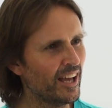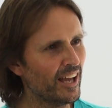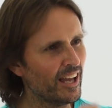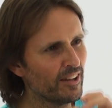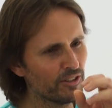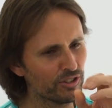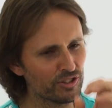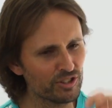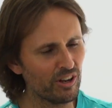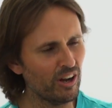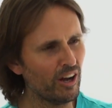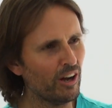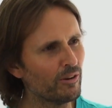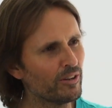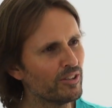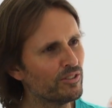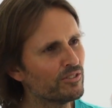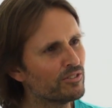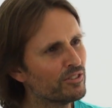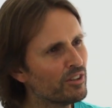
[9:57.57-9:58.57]
And the
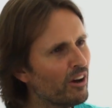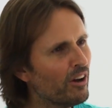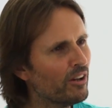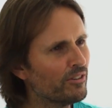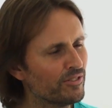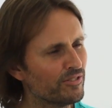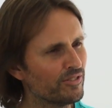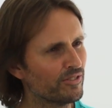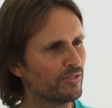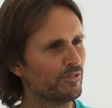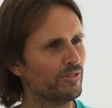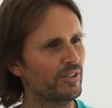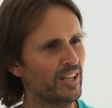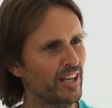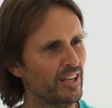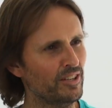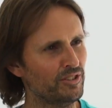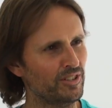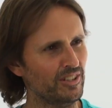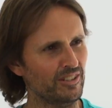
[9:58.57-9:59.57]
child is God's
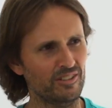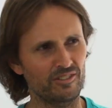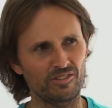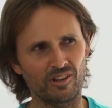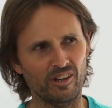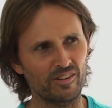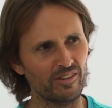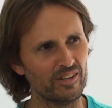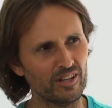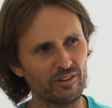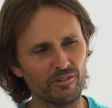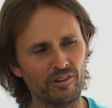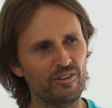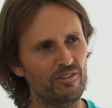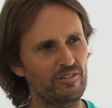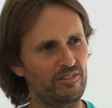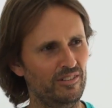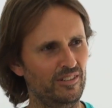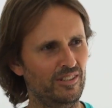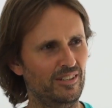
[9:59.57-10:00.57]
creation, not their
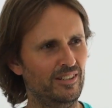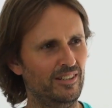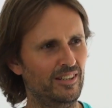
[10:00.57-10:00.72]
own.